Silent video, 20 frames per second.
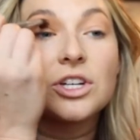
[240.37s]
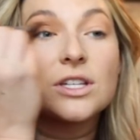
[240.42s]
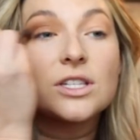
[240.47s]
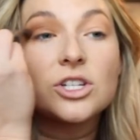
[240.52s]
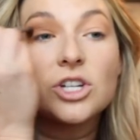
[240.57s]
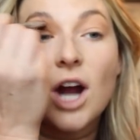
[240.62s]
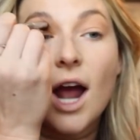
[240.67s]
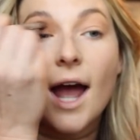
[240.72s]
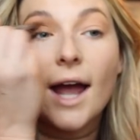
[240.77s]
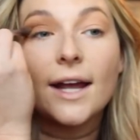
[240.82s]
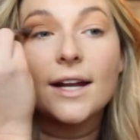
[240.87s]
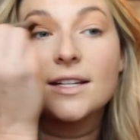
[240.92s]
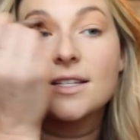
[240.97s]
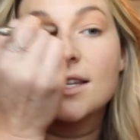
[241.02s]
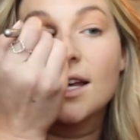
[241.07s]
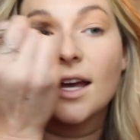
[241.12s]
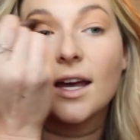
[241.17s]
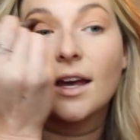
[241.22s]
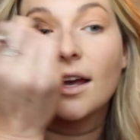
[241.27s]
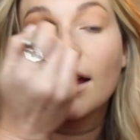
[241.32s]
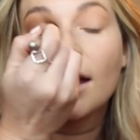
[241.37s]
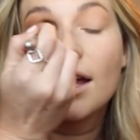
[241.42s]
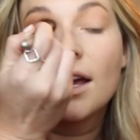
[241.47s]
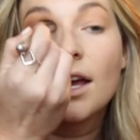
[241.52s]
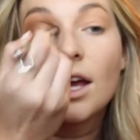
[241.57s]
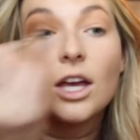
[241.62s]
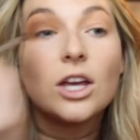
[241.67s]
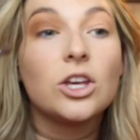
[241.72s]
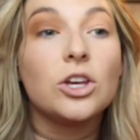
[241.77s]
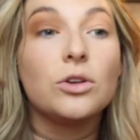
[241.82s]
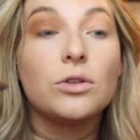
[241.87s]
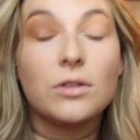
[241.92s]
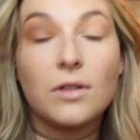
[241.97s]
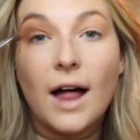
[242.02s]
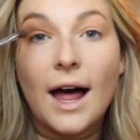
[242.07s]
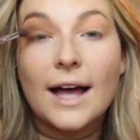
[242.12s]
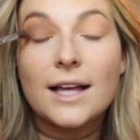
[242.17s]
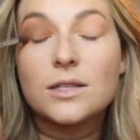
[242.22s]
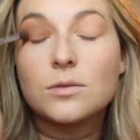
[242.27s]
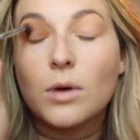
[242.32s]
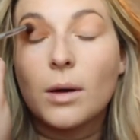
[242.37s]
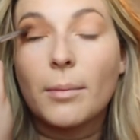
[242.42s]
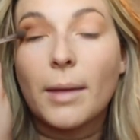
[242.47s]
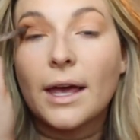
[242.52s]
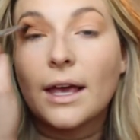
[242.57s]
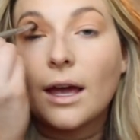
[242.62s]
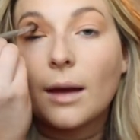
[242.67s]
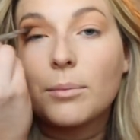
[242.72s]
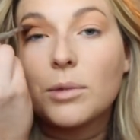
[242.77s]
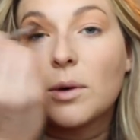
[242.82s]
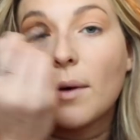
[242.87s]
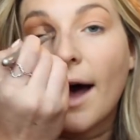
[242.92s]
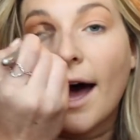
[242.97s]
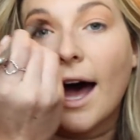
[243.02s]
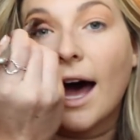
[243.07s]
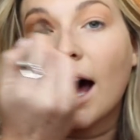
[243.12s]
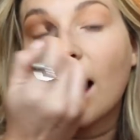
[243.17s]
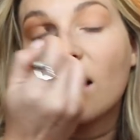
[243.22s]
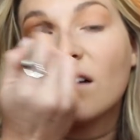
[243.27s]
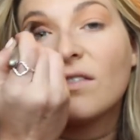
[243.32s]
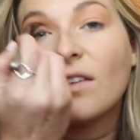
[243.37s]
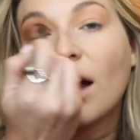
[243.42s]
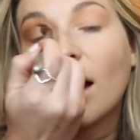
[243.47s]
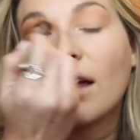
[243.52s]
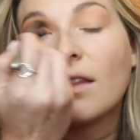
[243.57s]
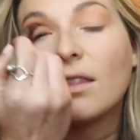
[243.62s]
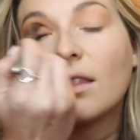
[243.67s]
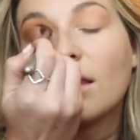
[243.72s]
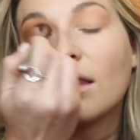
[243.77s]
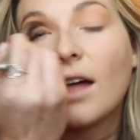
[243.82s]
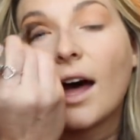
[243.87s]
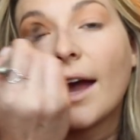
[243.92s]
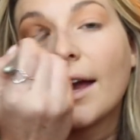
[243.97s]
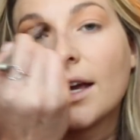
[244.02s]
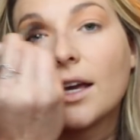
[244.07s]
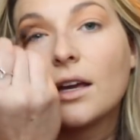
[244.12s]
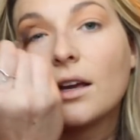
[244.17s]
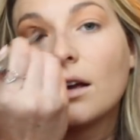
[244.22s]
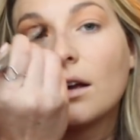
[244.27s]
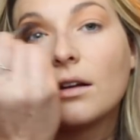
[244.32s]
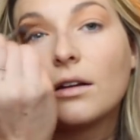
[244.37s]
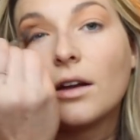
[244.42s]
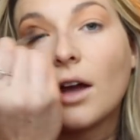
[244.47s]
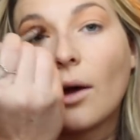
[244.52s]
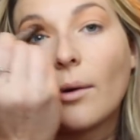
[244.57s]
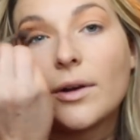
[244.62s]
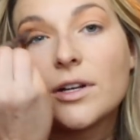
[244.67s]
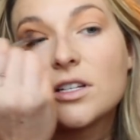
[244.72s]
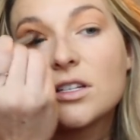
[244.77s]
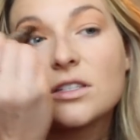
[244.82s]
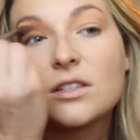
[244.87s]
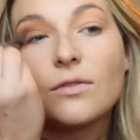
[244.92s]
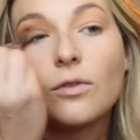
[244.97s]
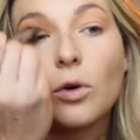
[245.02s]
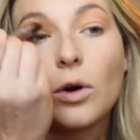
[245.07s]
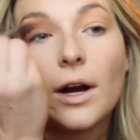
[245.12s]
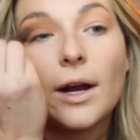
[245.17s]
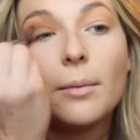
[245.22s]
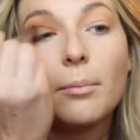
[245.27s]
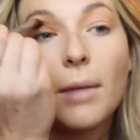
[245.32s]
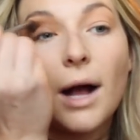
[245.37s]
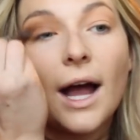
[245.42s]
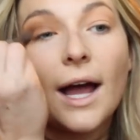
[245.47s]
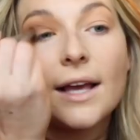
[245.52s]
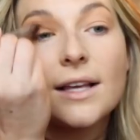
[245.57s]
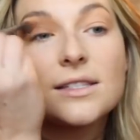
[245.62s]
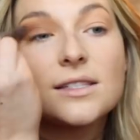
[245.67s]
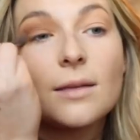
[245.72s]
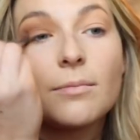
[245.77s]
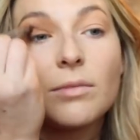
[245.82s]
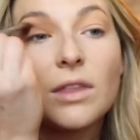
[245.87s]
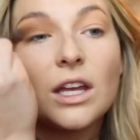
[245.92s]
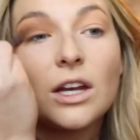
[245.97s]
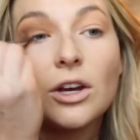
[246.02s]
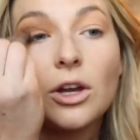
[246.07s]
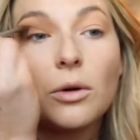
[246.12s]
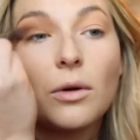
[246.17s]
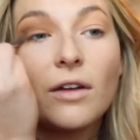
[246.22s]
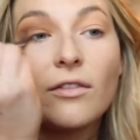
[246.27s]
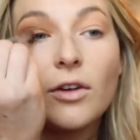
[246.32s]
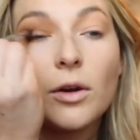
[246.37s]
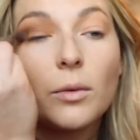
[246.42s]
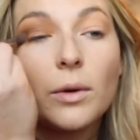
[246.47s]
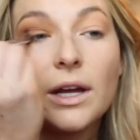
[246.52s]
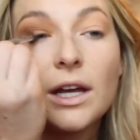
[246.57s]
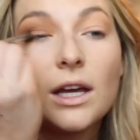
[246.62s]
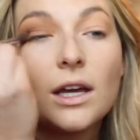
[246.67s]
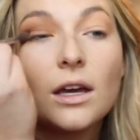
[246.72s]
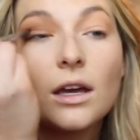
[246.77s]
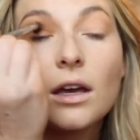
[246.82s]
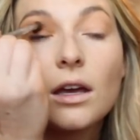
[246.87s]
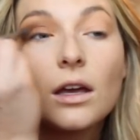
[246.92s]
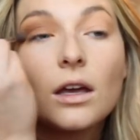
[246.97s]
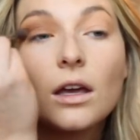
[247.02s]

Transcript: just trying to utilize what makeup you have, unlike going to Sephora and buying something new every week.